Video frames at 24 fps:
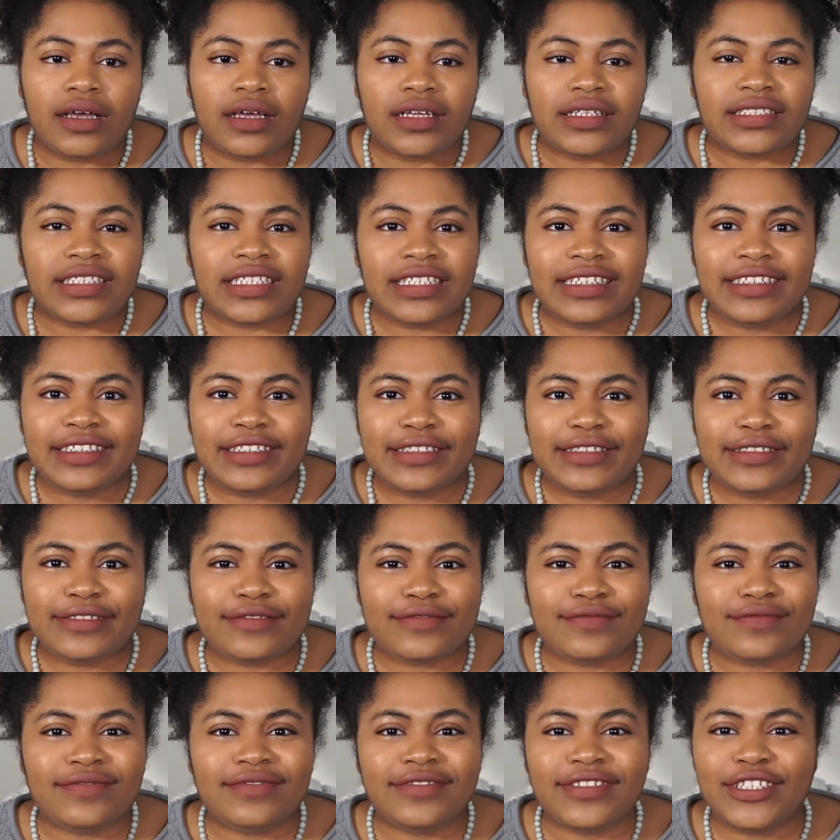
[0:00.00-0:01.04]
didn't
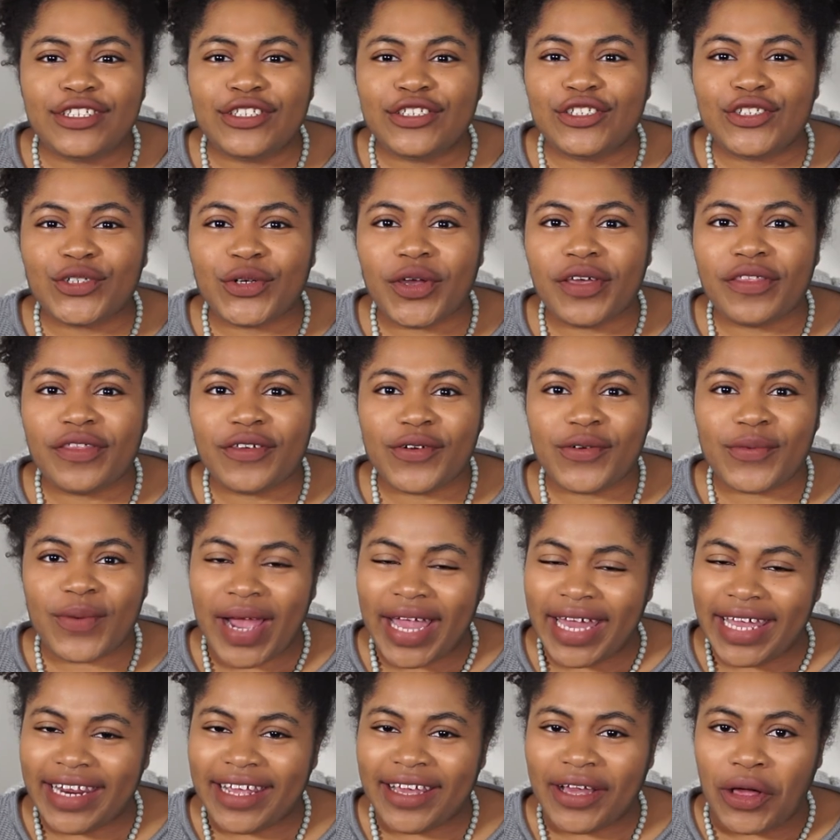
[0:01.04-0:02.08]
enjoy the
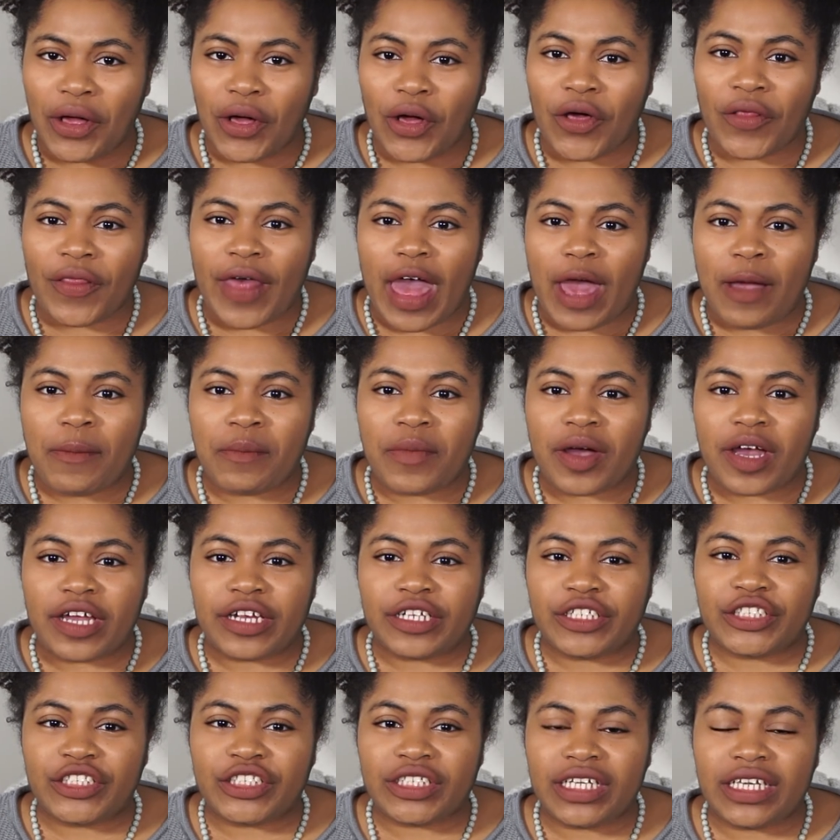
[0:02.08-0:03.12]
writing all that
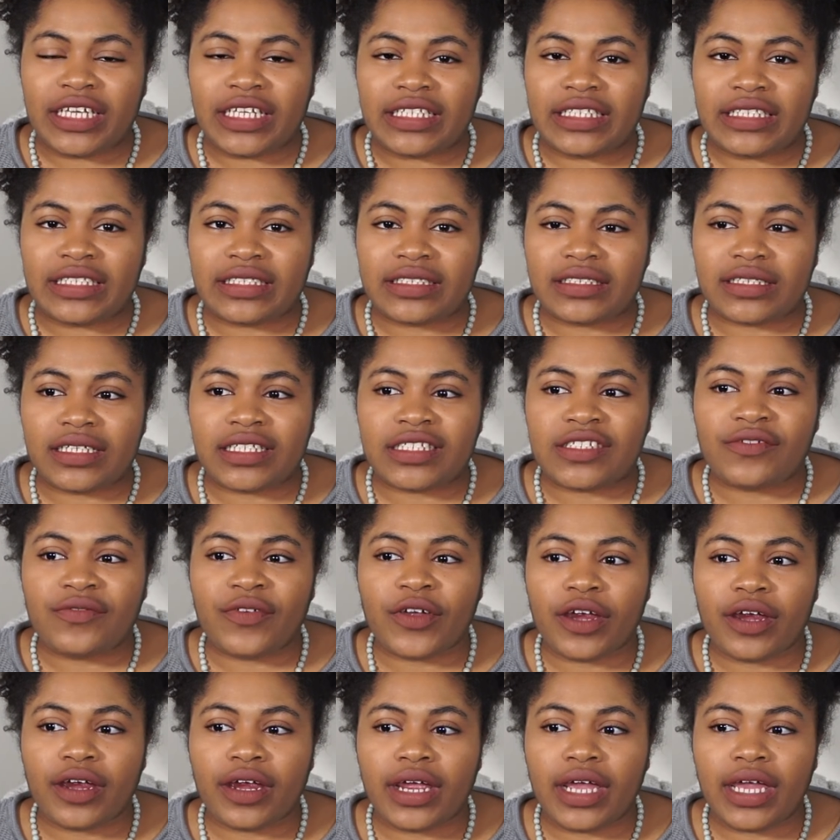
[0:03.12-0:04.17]
much. It's a
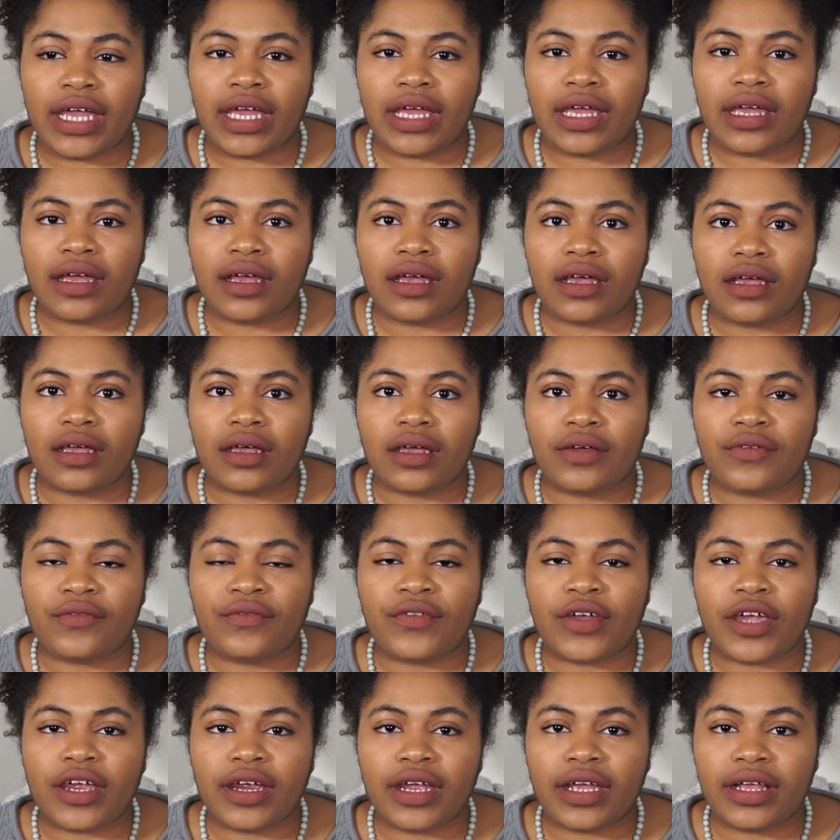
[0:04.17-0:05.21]
very,
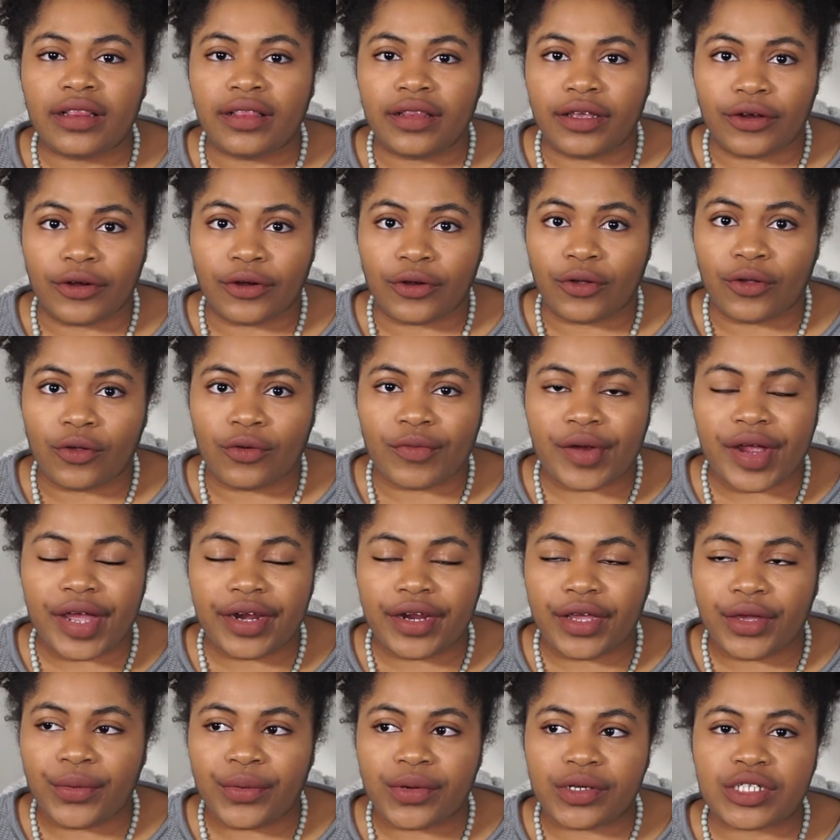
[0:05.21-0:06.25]
very lyrical
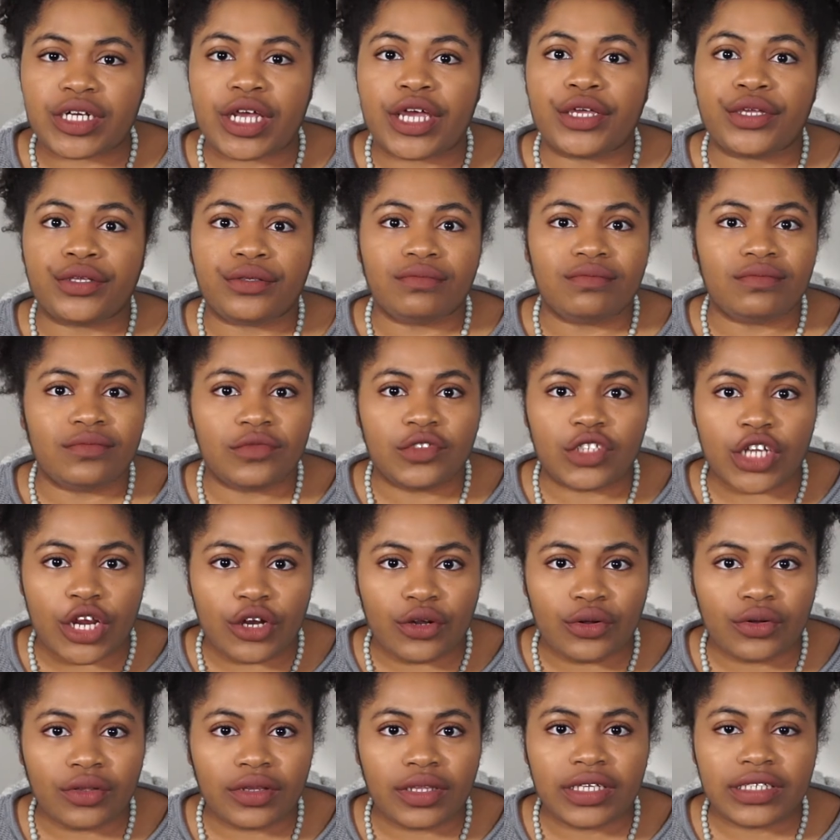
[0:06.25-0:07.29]
writing, which I
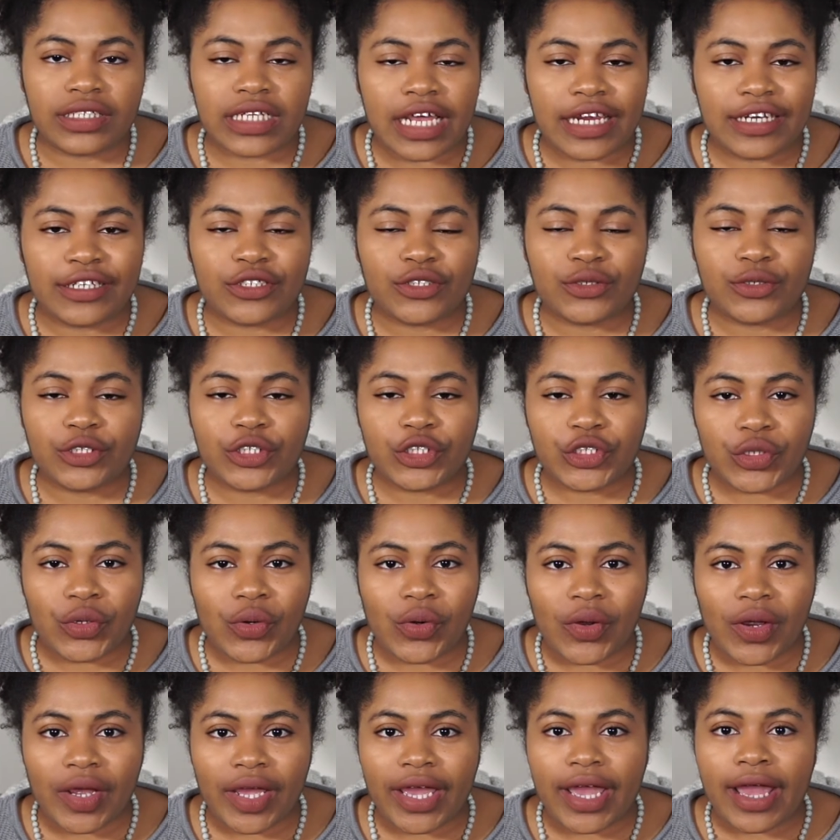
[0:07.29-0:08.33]
generally tend to
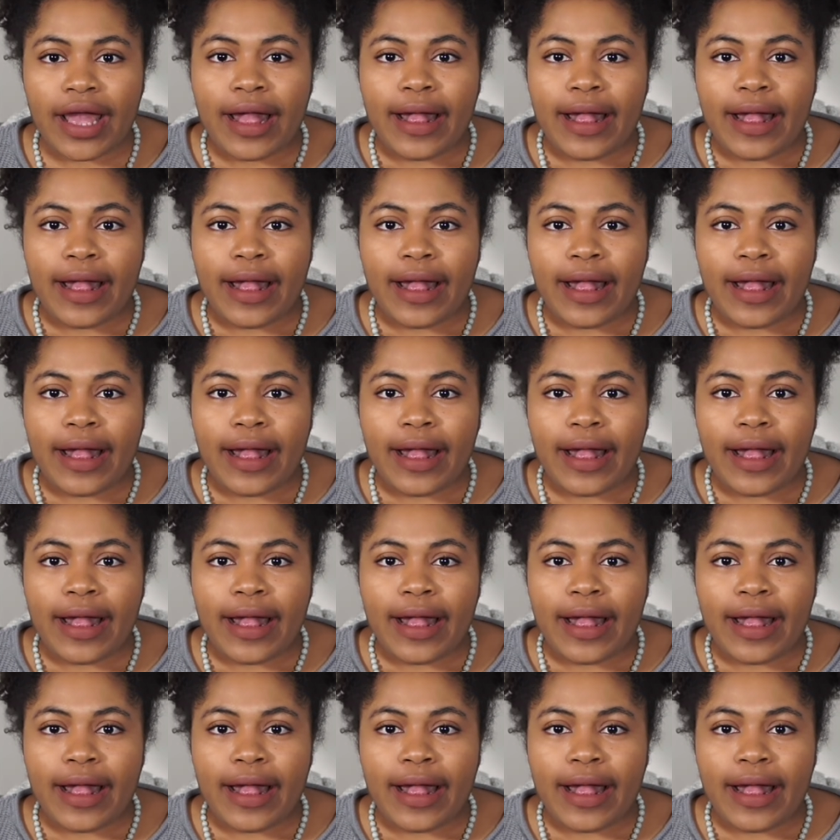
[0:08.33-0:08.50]
enjoy,